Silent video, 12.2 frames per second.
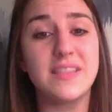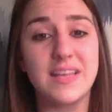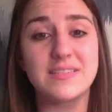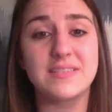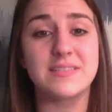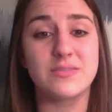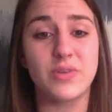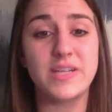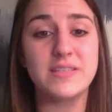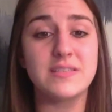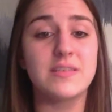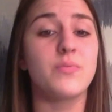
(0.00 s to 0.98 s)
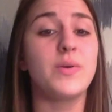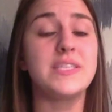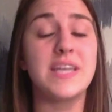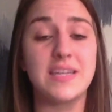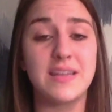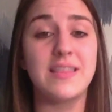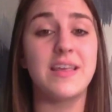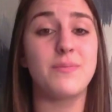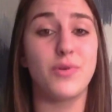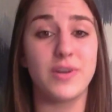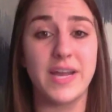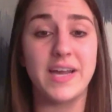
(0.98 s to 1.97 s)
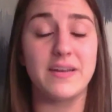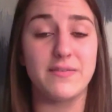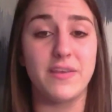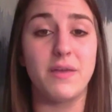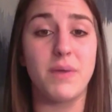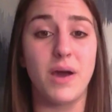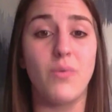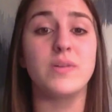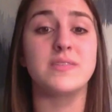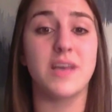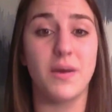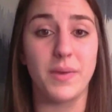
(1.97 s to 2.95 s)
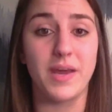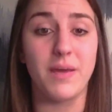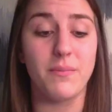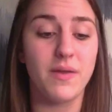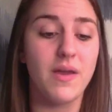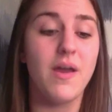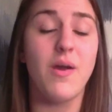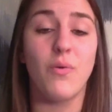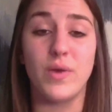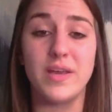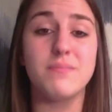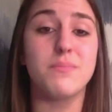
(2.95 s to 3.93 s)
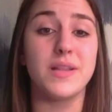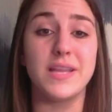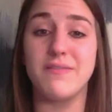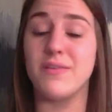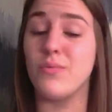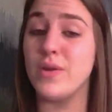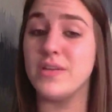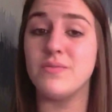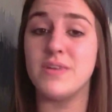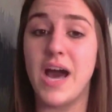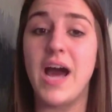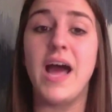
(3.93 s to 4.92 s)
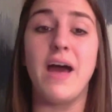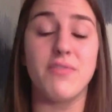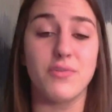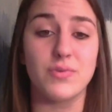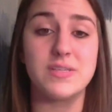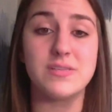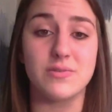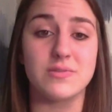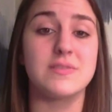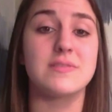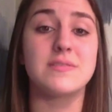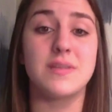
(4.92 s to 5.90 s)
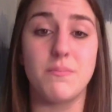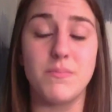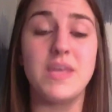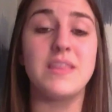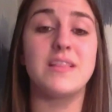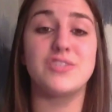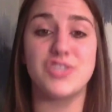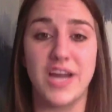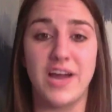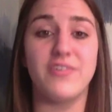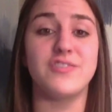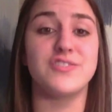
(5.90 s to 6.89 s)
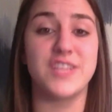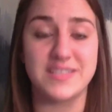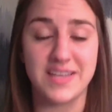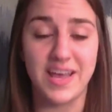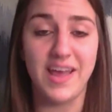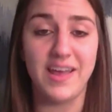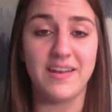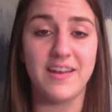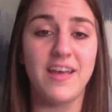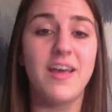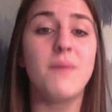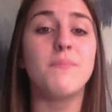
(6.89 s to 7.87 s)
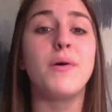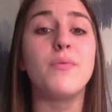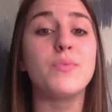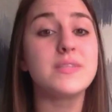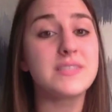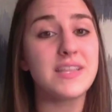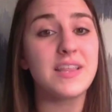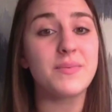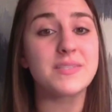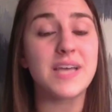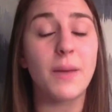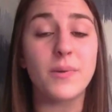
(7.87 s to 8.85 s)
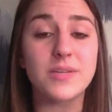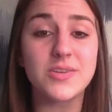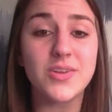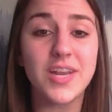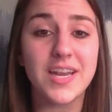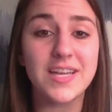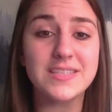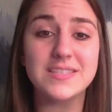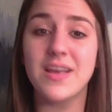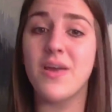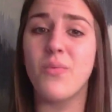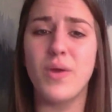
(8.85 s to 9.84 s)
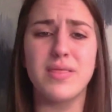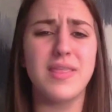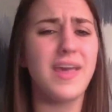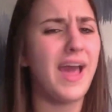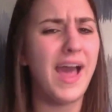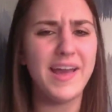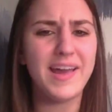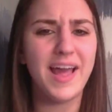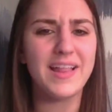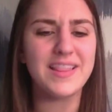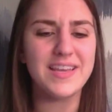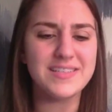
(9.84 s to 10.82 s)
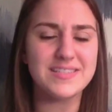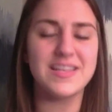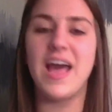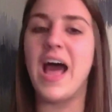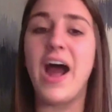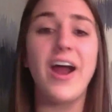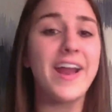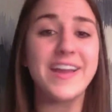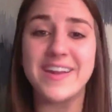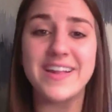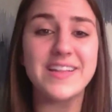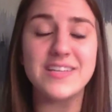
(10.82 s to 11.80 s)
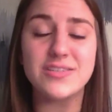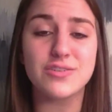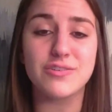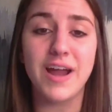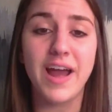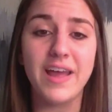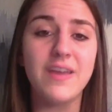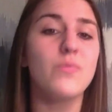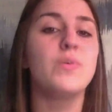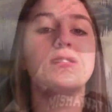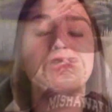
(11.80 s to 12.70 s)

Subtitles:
things as threats, we tend to think more negatively about what's coming up. We believe that we do not have the resources to meet the challenge that's ahead. But when we see them as opportunities, we think, I got this, or I can at least try. We